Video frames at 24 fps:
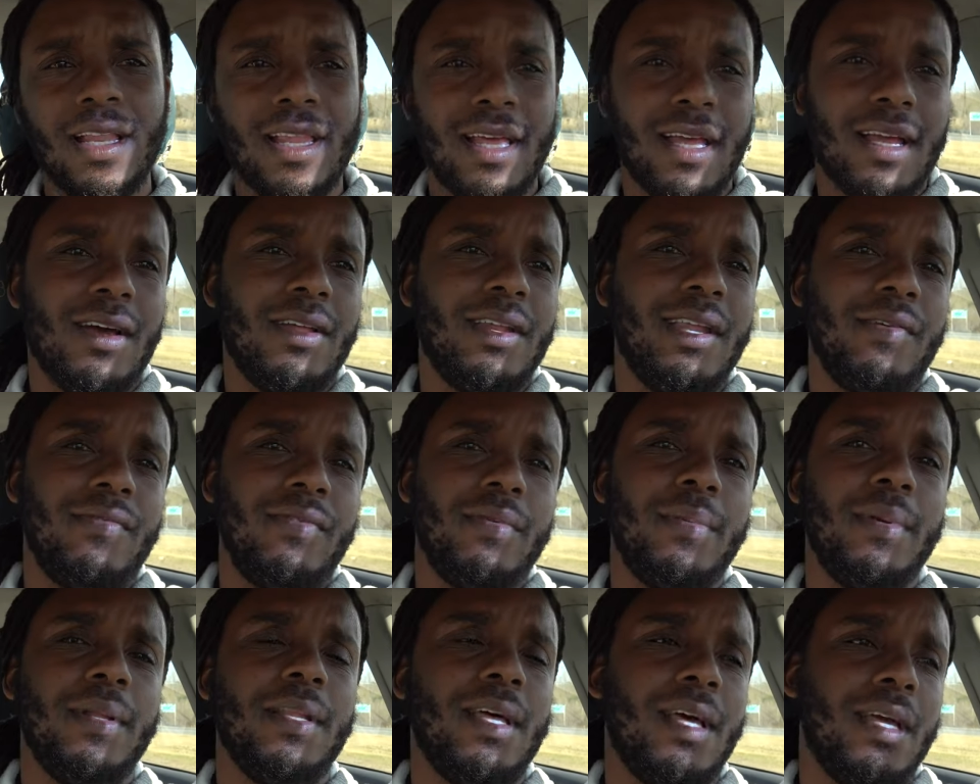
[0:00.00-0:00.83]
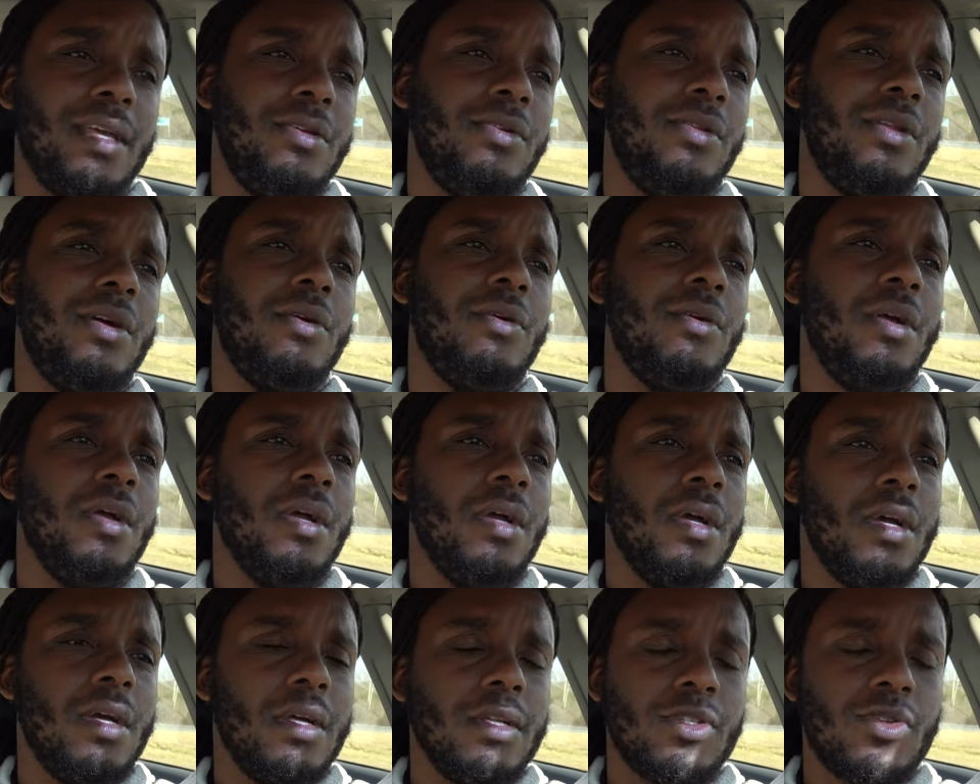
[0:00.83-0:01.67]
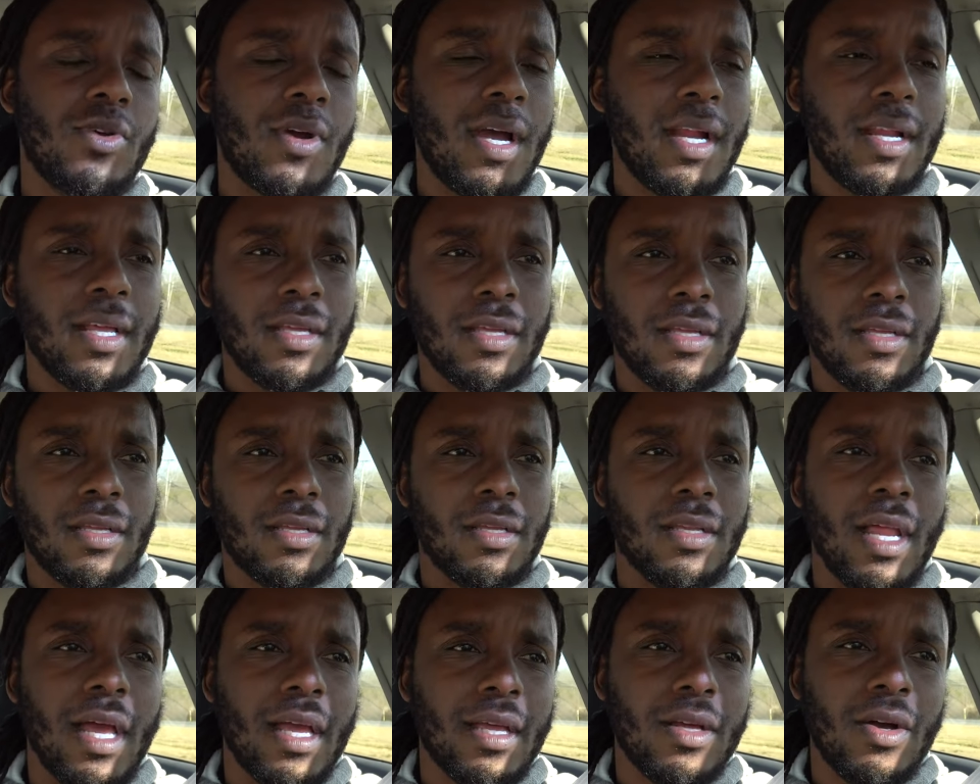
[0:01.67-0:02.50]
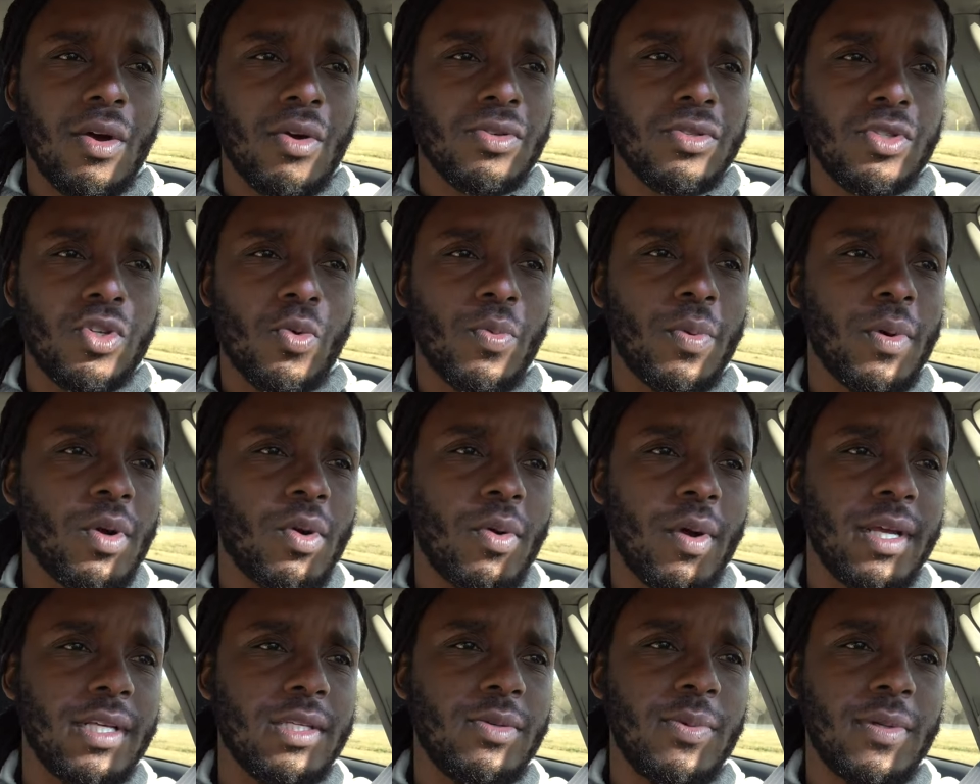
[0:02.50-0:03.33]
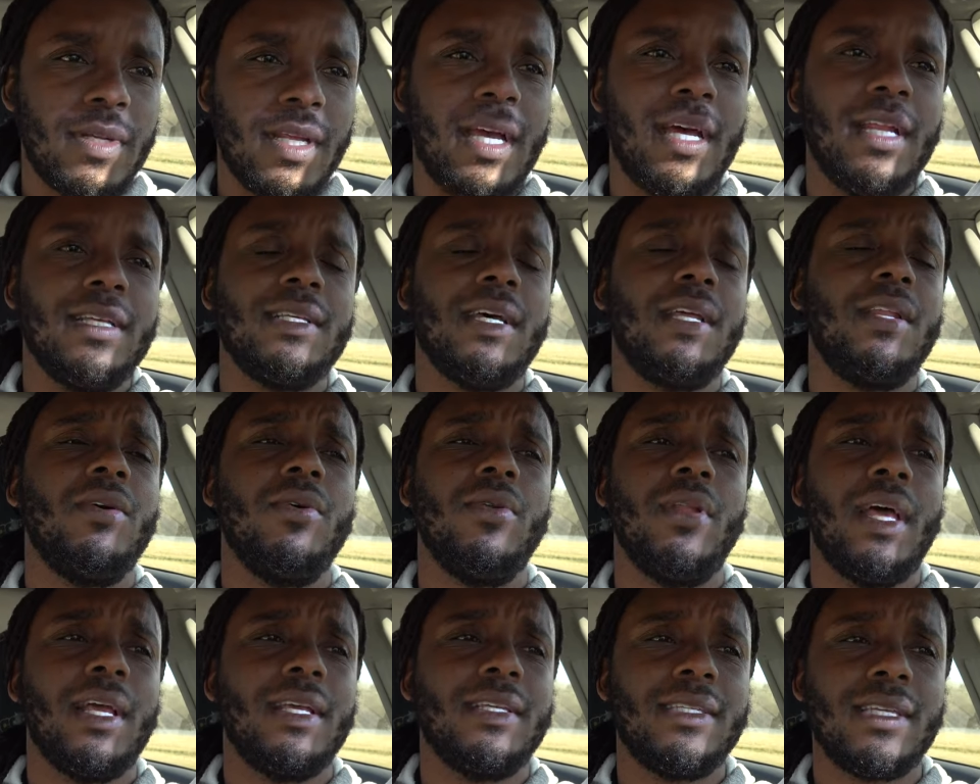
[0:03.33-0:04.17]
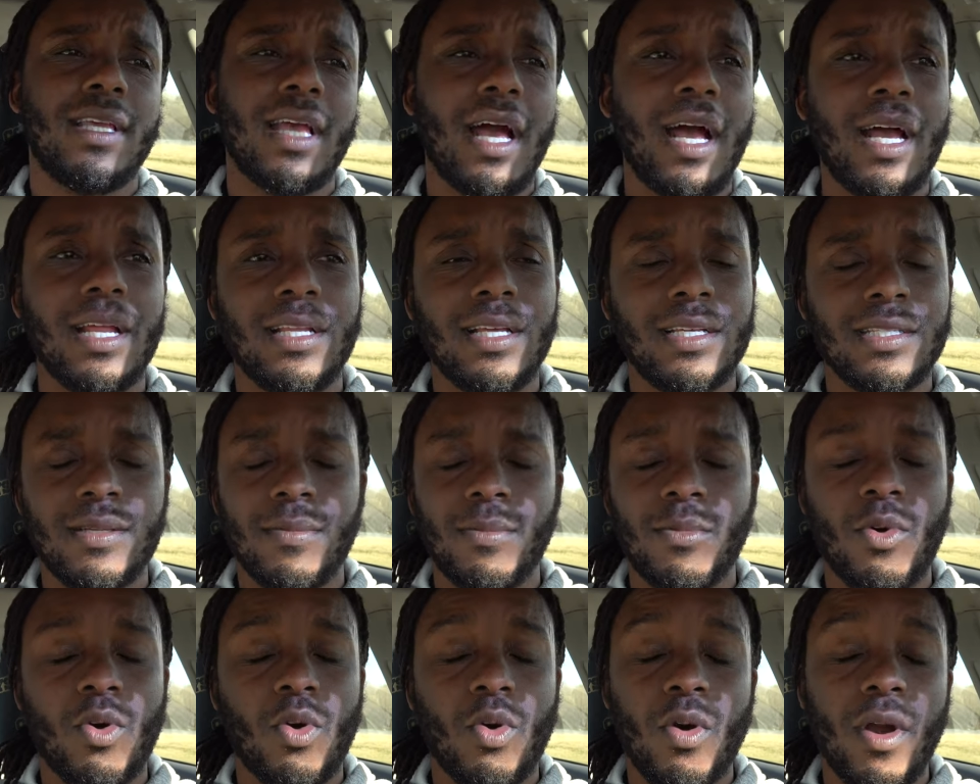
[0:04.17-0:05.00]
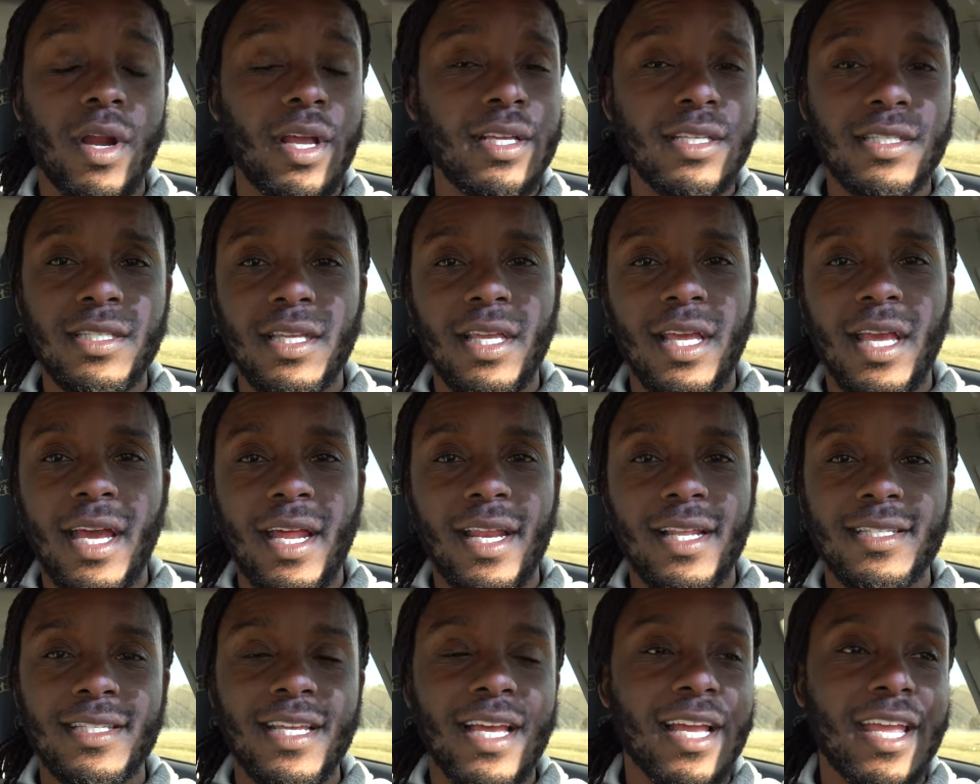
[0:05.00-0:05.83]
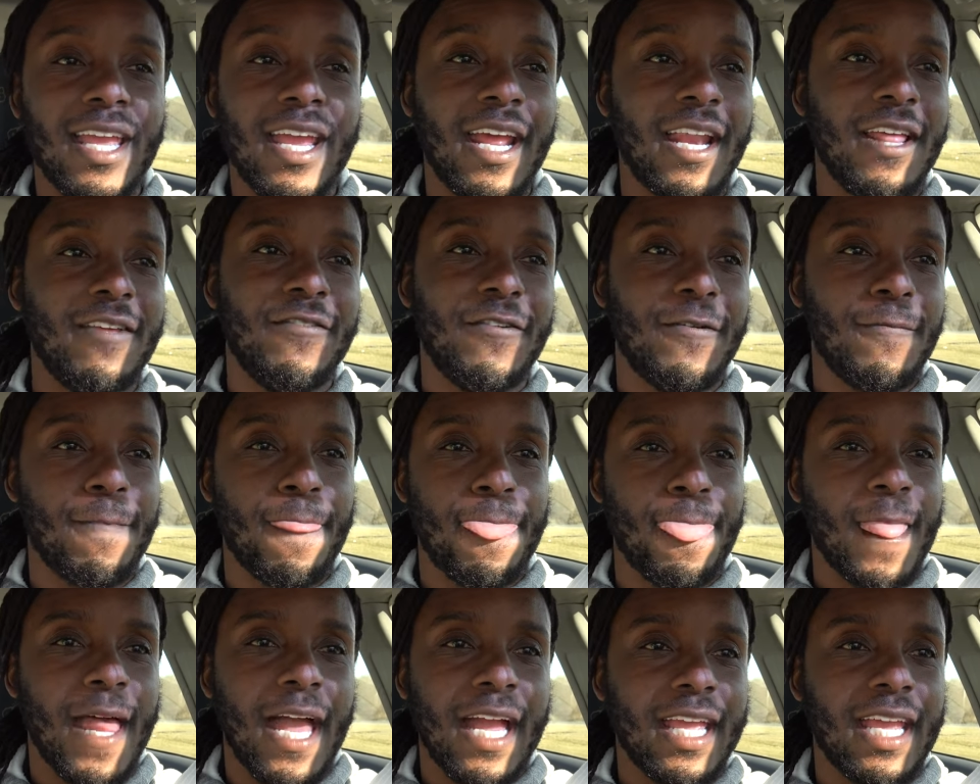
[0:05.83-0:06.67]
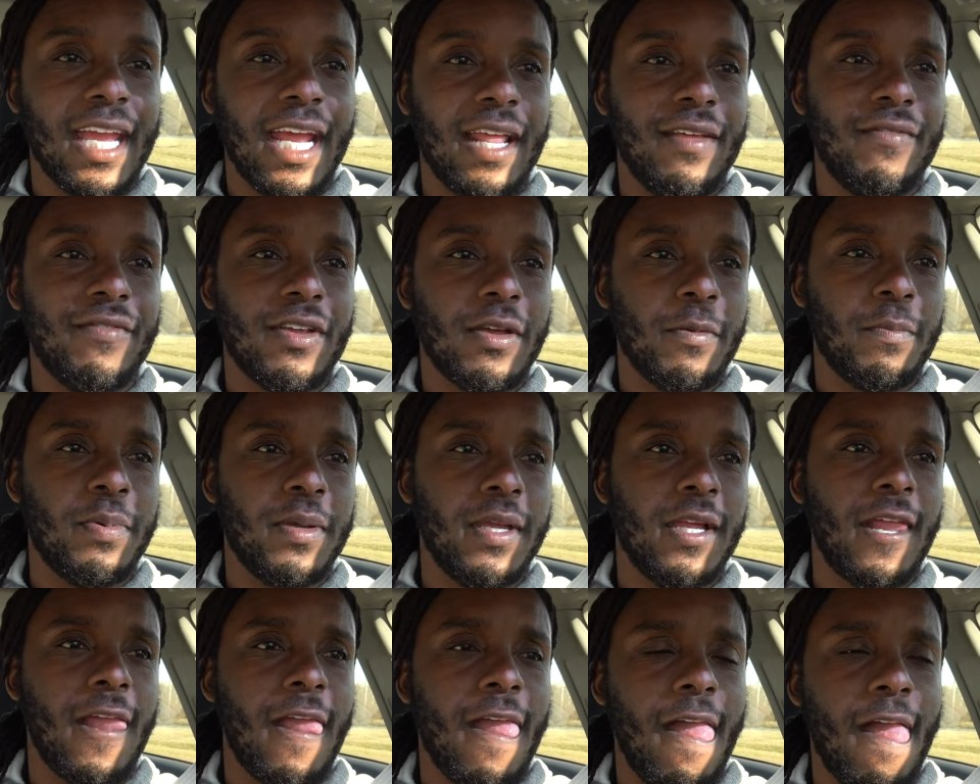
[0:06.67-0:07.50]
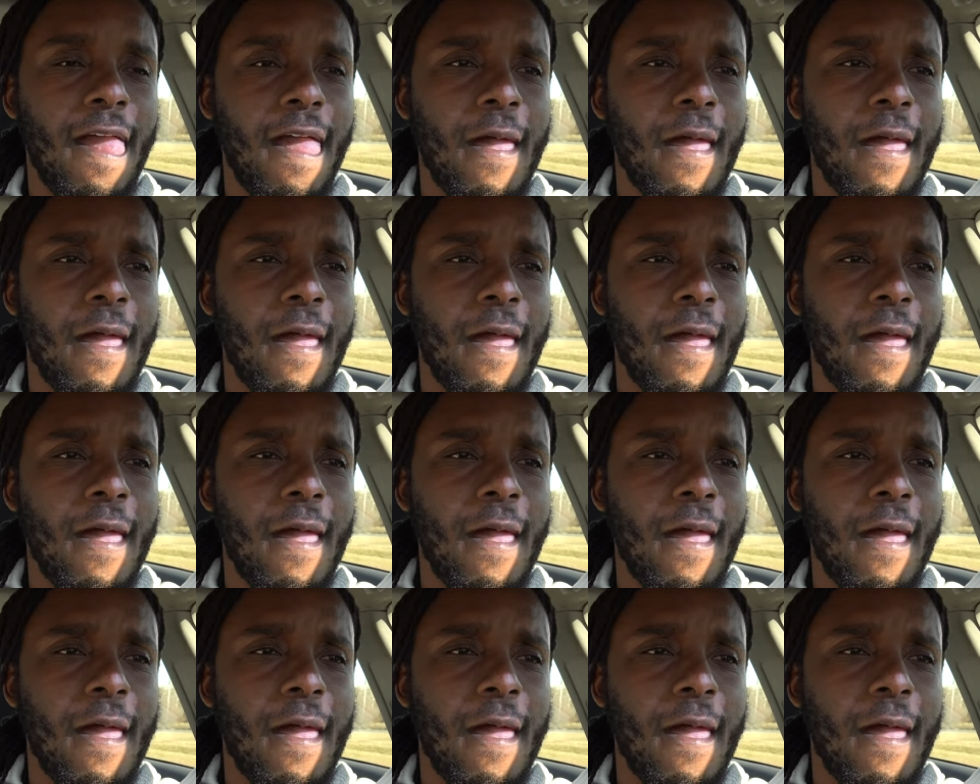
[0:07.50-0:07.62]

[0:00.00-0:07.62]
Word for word: Like I'll never be like you know trying to like go super crazy with the edits. I know like Sky does some crazy edits. I can't even I can't even compete.